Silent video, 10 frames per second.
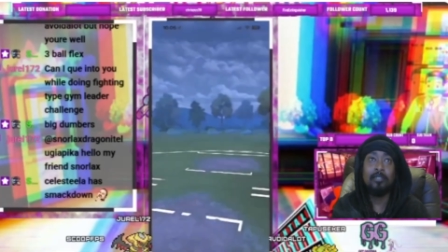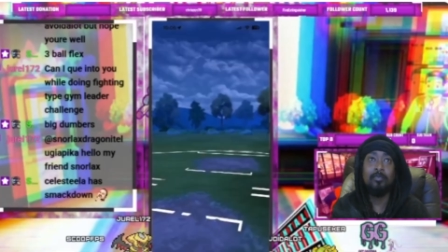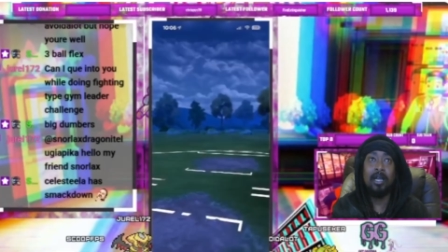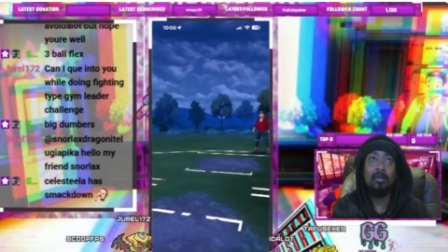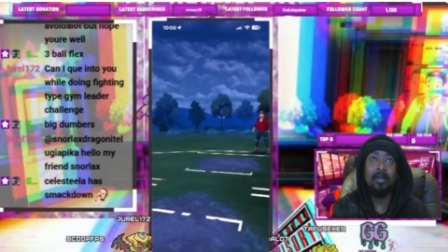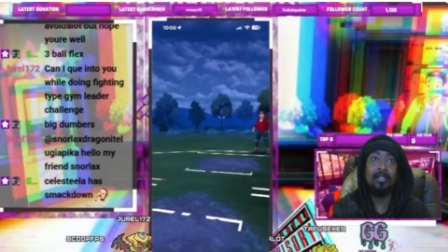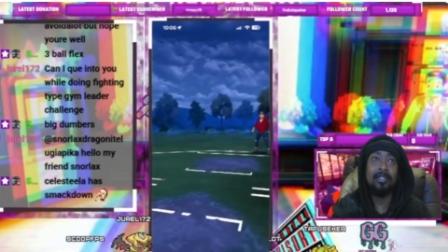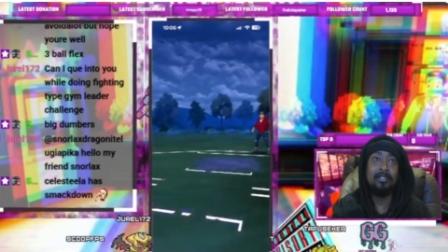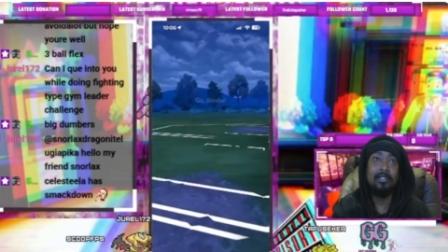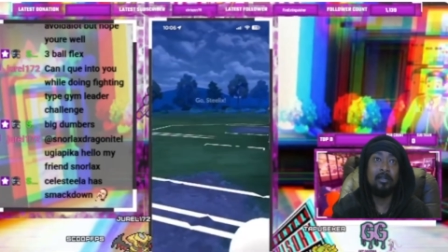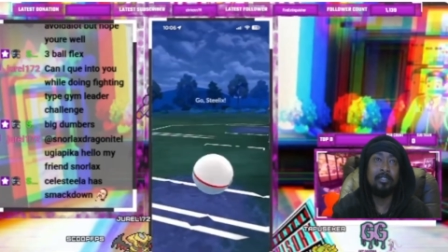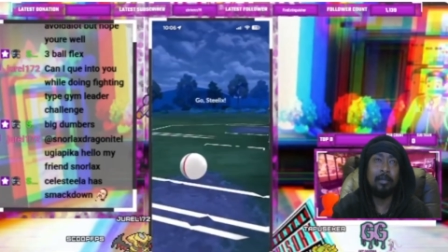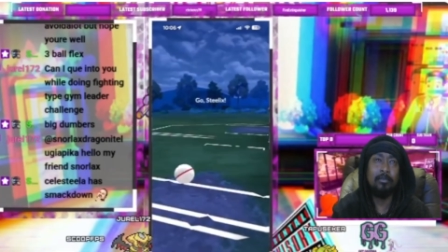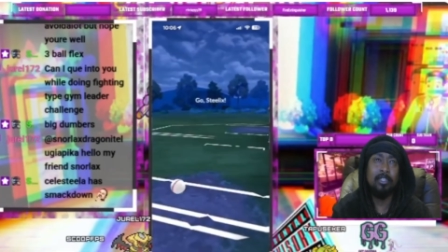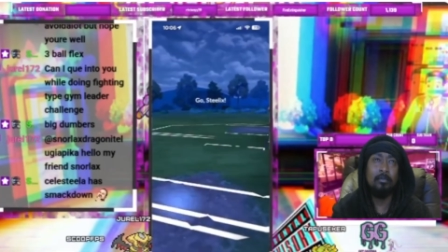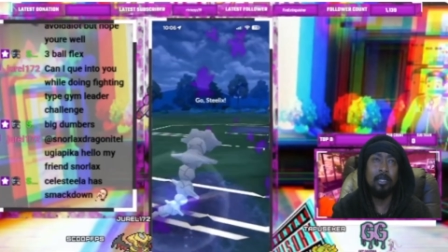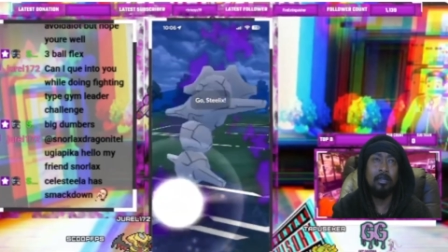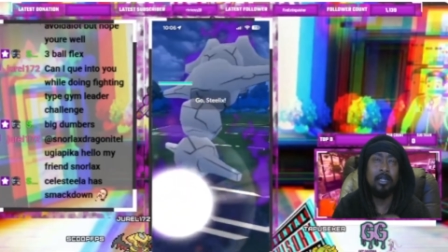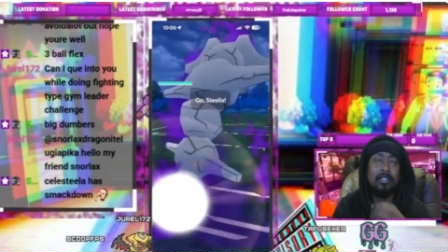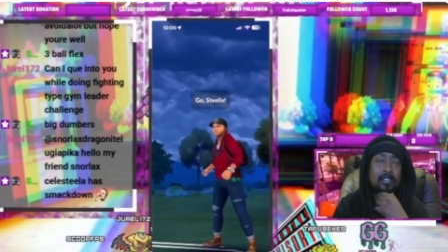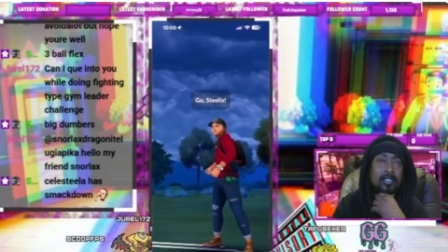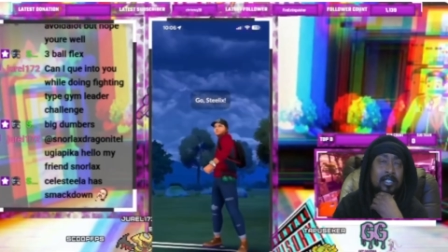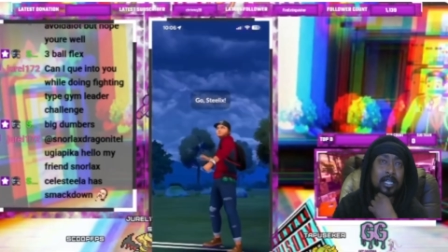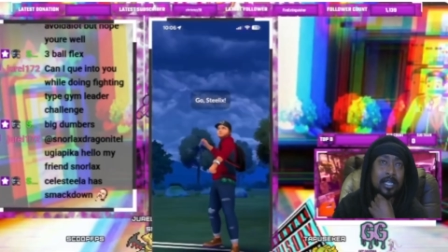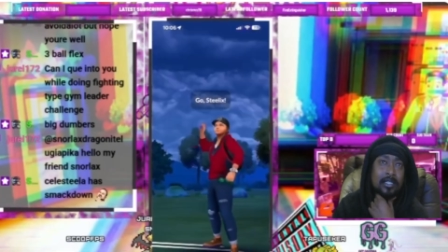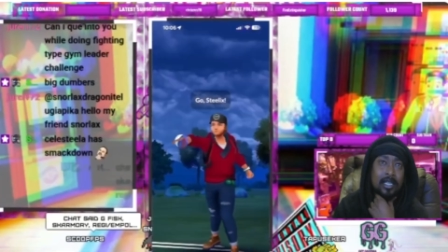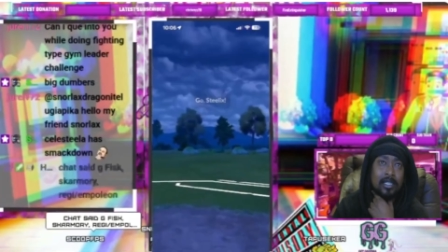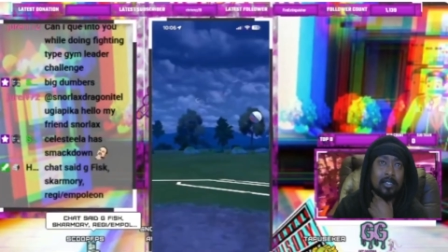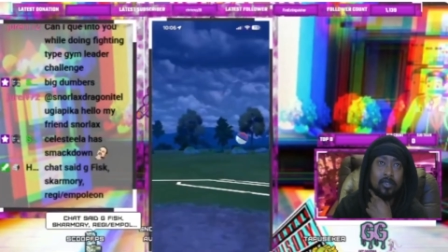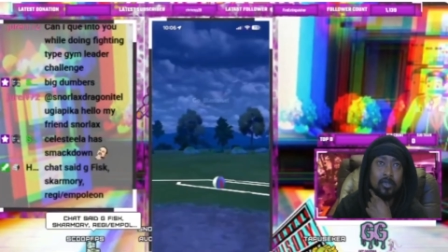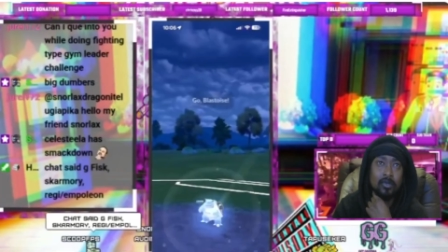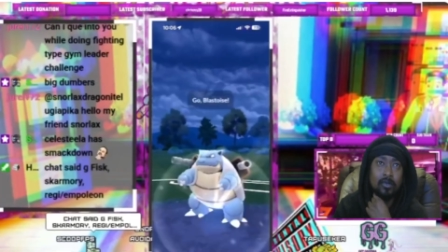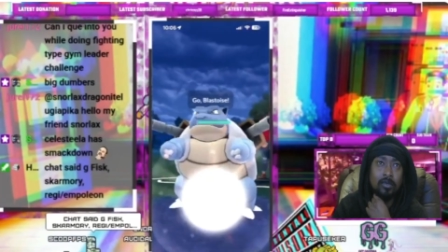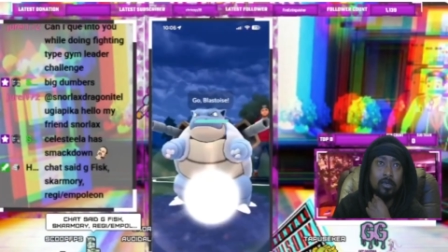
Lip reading: battle as a Steel type gym leader, it's Steelix into